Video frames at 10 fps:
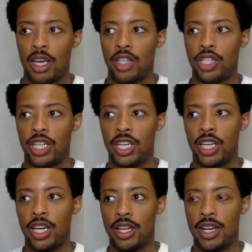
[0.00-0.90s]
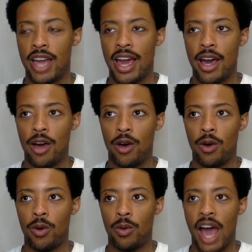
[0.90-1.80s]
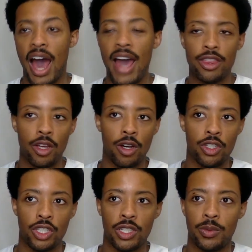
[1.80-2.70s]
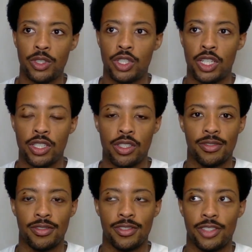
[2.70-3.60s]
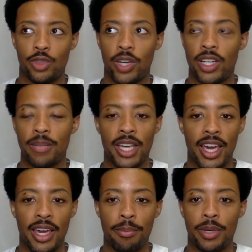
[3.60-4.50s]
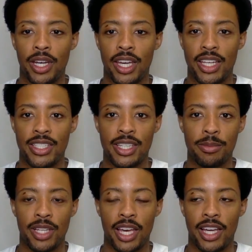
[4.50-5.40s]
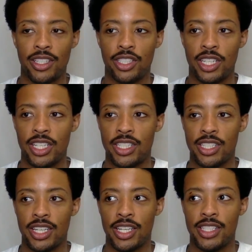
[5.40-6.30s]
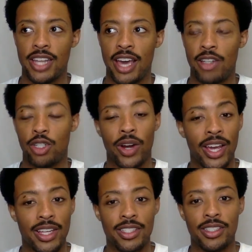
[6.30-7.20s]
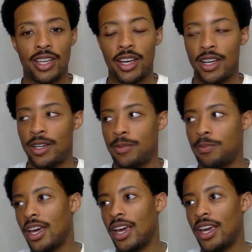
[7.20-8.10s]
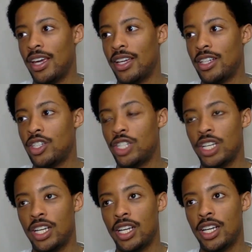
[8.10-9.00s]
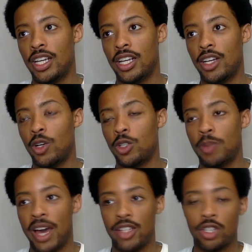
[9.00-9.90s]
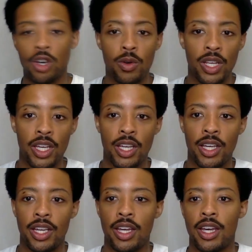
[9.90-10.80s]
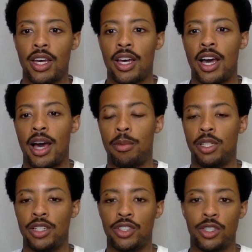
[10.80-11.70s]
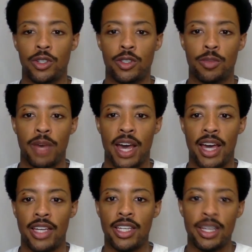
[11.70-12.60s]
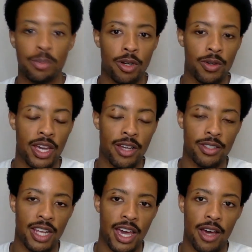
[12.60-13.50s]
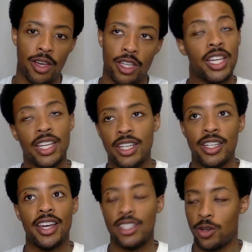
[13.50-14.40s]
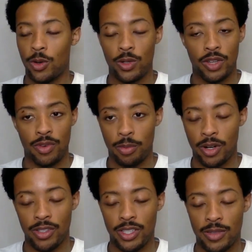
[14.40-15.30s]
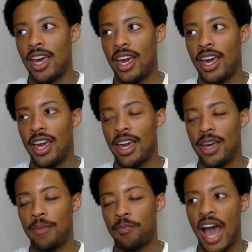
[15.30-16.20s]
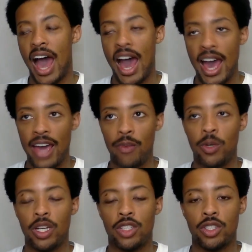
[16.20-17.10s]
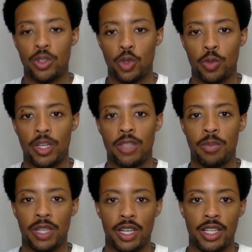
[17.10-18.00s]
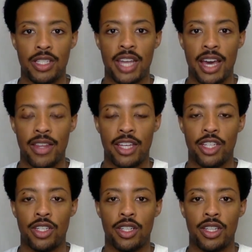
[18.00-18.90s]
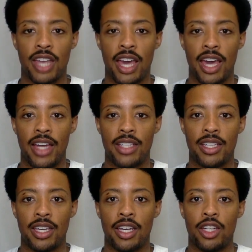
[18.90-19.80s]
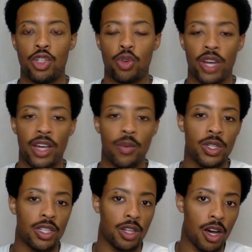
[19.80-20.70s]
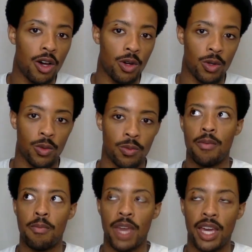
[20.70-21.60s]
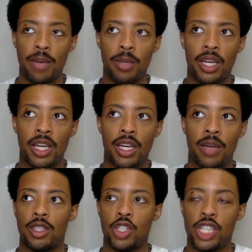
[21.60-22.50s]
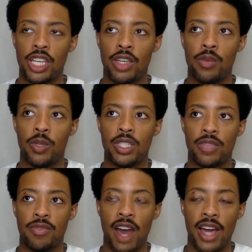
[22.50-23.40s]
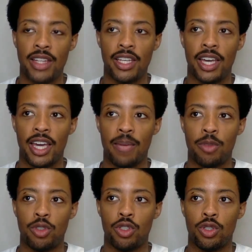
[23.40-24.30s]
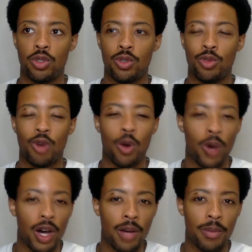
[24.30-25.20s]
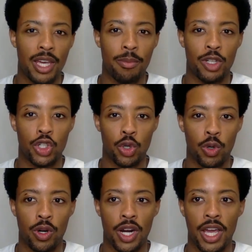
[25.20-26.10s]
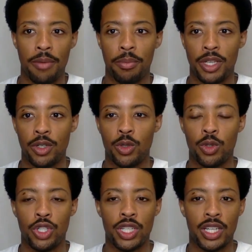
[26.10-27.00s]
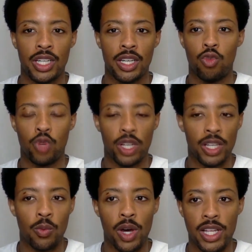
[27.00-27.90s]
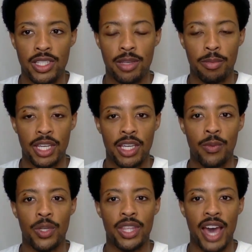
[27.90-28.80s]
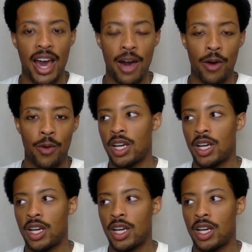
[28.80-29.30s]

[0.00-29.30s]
I thought she was just straight up gay, but it seems like she is now trans. And she goes by Tony. I believe she goes by he pronouns now, and he is a whole different person. And I would assume it's because now that Dre was alone, maybe she was finally able to grow up and mature and be who she really wanted to be without